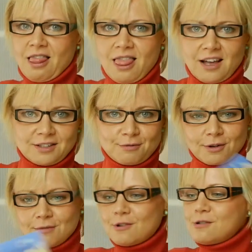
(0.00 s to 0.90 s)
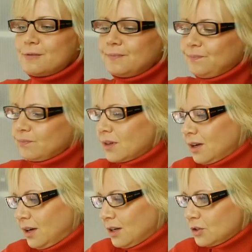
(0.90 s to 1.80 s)
let's rock and roll.
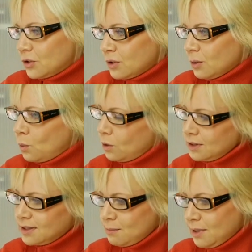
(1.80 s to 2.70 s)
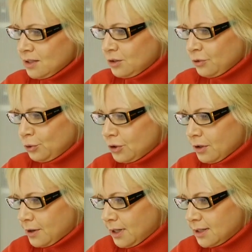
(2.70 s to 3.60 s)
So what is the message for you,
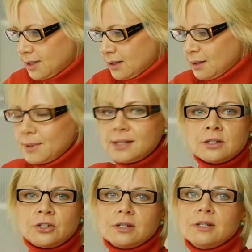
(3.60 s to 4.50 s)
Taurus? The message